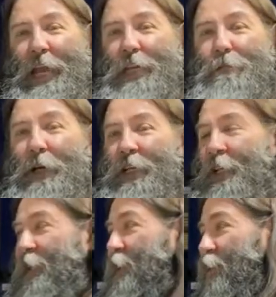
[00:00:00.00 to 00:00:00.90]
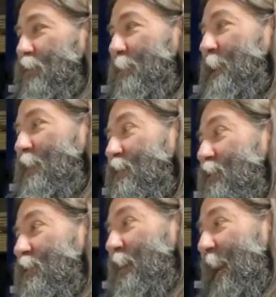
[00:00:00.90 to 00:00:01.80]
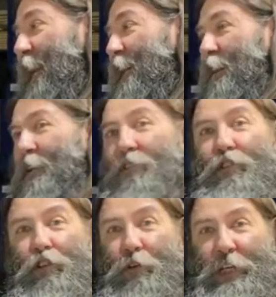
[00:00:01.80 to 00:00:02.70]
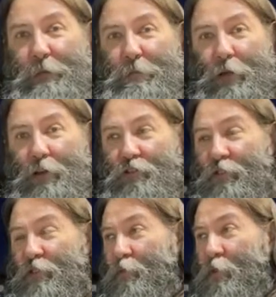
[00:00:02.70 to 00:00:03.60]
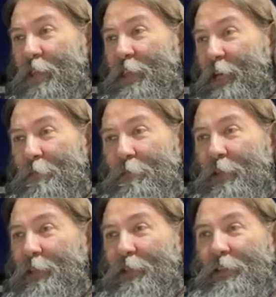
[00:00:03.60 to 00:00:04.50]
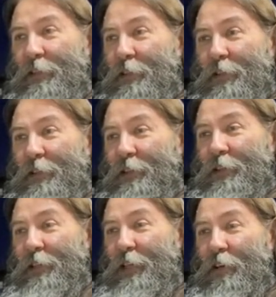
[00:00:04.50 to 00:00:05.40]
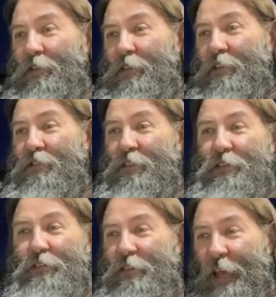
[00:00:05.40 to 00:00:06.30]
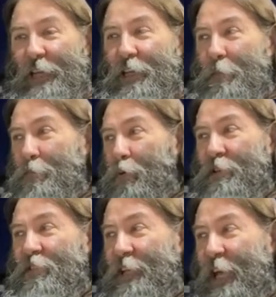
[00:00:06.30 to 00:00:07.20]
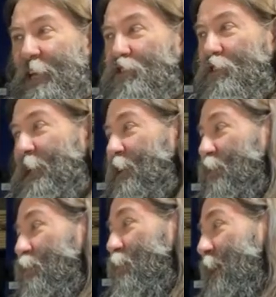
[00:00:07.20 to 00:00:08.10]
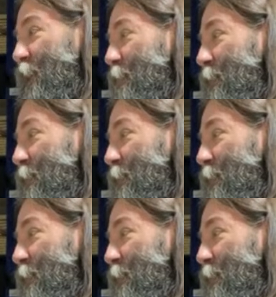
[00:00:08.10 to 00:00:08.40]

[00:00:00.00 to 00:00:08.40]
Anybody can use them. It doesn't take a degreed person to run them. You know, it doesn't take a printing engineer to run them.